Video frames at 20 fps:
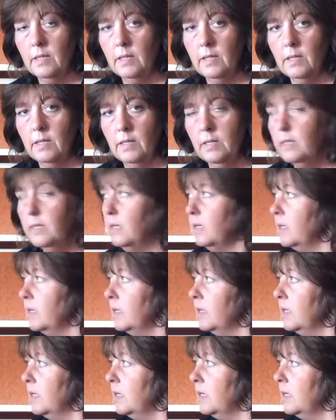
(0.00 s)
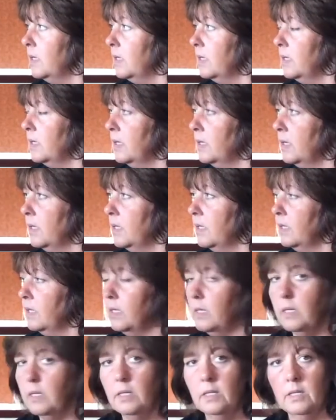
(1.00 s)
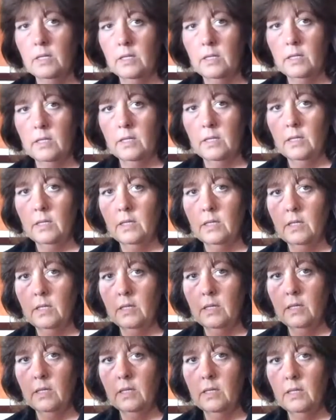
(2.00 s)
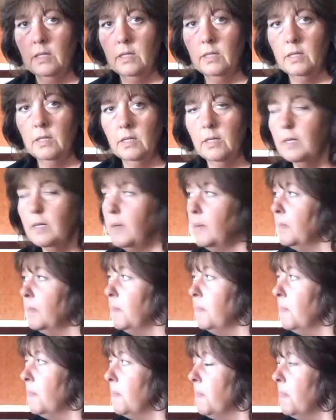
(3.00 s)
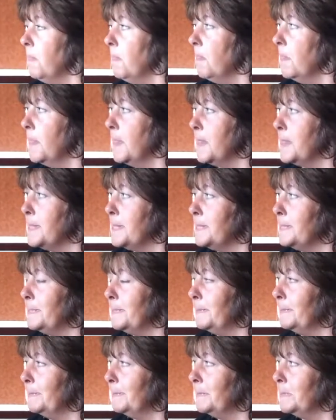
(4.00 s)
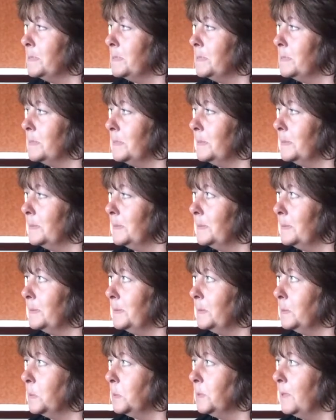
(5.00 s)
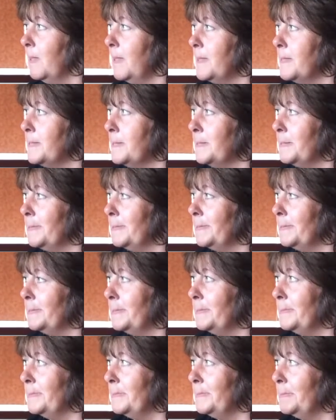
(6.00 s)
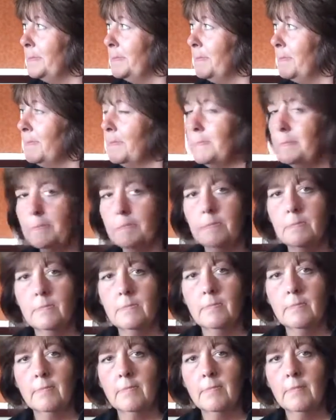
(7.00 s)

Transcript: No words are spoken by the person on screen.